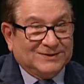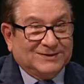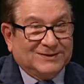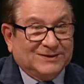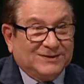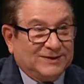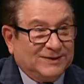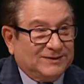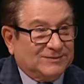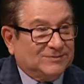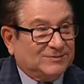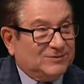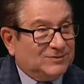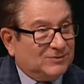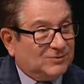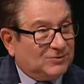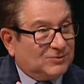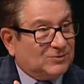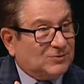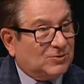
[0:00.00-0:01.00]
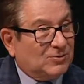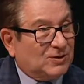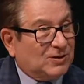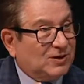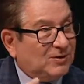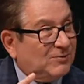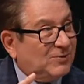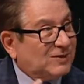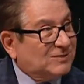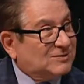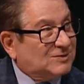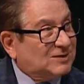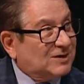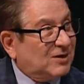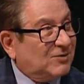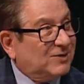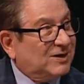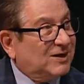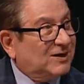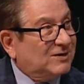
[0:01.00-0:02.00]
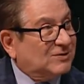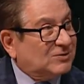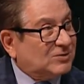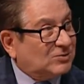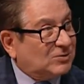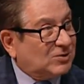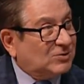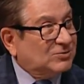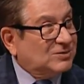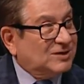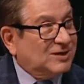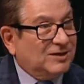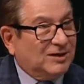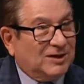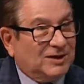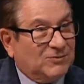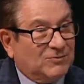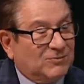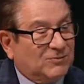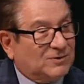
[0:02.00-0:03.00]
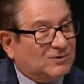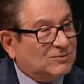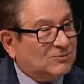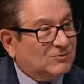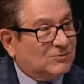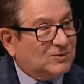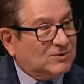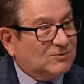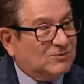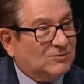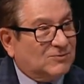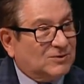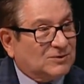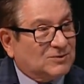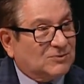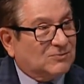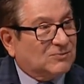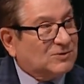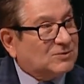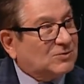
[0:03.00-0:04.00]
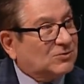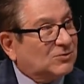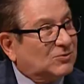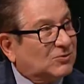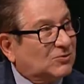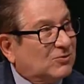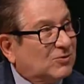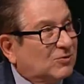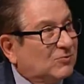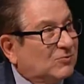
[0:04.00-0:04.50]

they're talking about selling it, closing it. What's going on